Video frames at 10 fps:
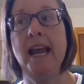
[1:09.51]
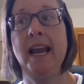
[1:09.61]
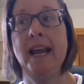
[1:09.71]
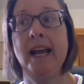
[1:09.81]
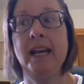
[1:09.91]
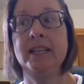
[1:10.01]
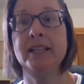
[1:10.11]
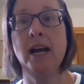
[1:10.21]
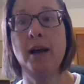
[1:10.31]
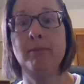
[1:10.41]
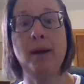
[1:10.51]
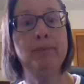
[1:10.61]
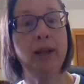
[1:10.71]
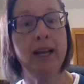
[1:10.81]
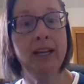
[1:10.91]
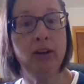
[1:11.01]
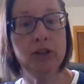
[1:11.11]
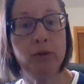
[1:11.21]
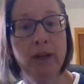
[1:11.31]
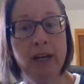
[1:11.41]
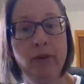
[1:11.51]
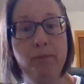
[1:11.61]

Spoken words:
And I'm planning on doing kind of